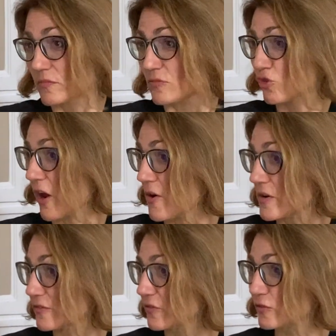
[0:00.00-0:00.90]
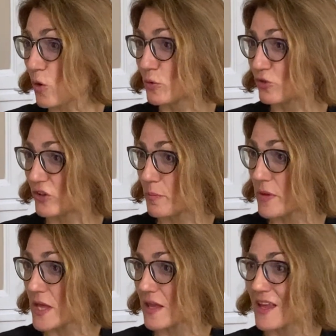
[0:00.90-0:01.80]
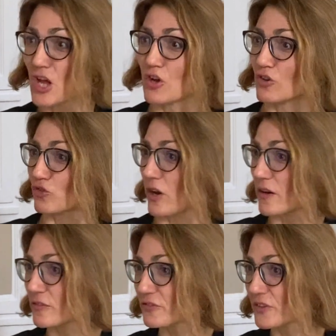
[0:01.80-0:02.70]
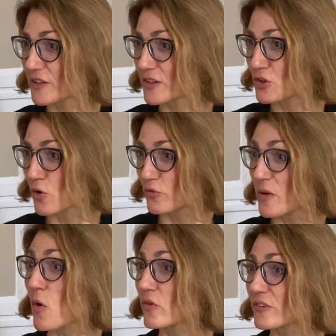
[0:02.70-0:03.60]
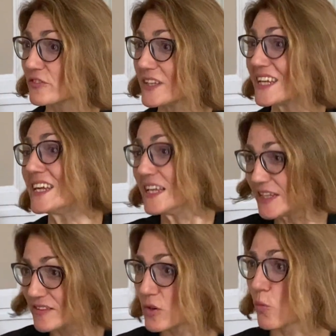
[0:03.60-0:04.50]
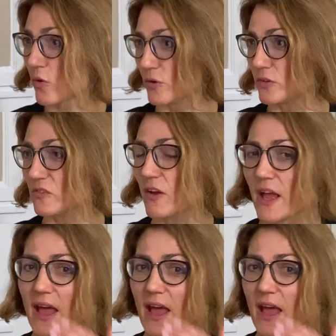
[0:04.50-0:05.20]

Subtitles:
share of global GDP, share of, demography in the world,